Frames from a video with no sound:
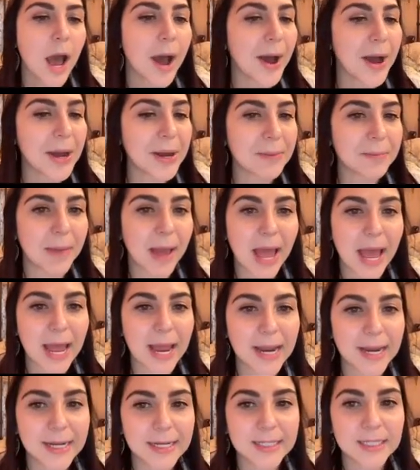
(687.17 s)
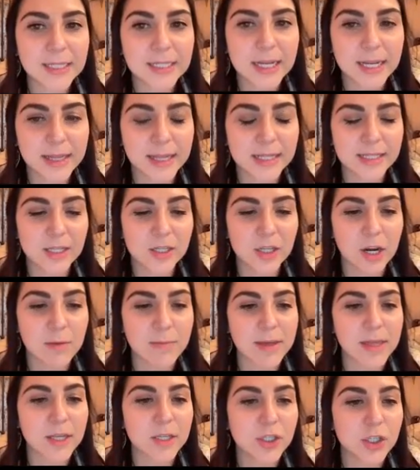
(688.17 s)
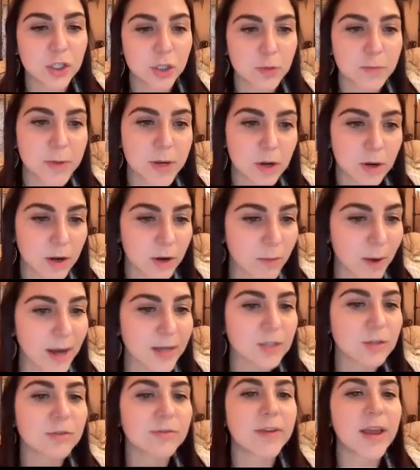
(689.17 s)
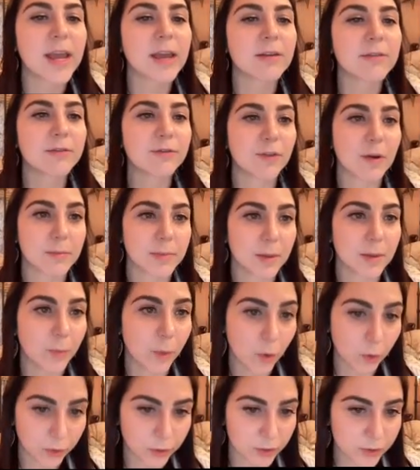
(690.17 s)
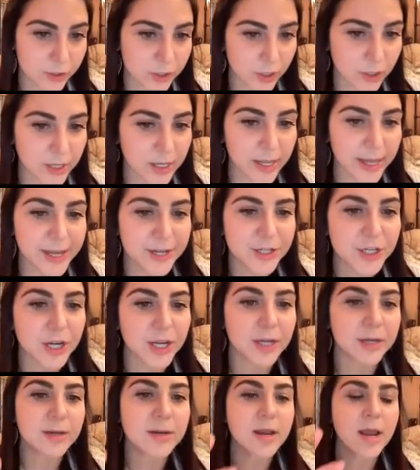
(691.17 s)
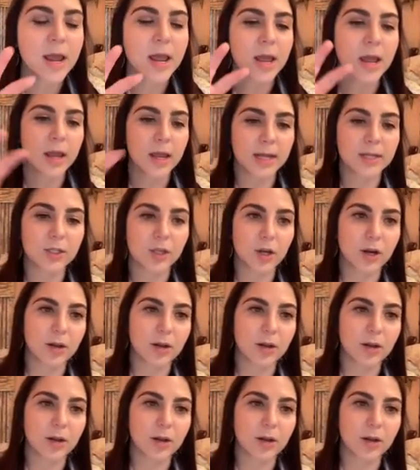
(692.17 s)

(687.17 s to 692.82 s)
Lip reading: And this is going to be the superior rectal vein from the portal circulation is